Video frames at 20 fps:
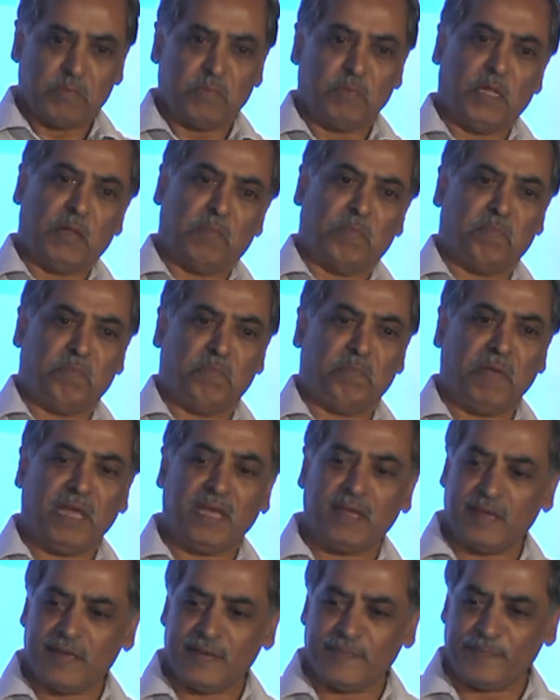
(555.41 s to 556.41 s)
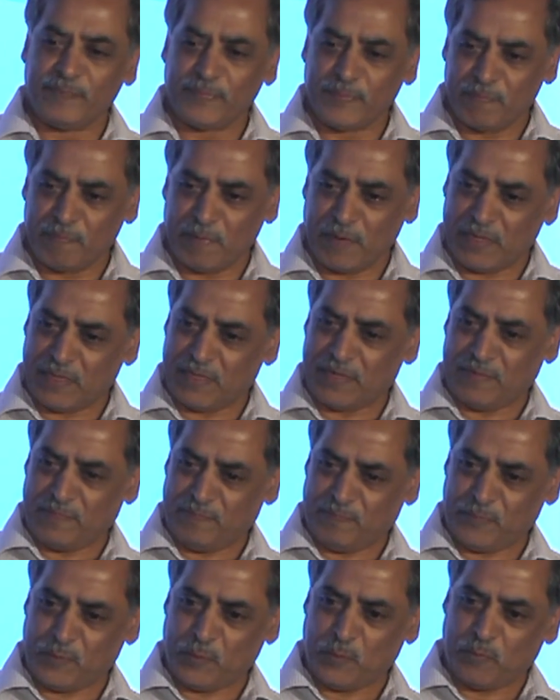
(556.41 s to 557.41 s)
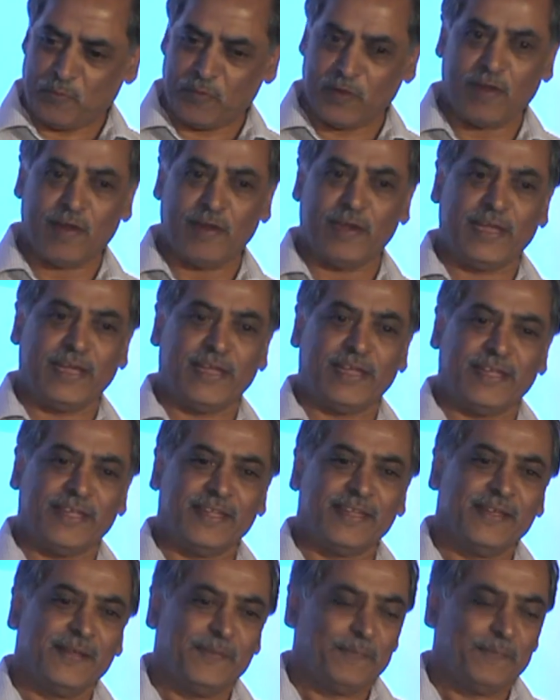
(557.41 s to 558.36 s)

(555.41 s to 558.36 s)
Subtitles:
they're big, but really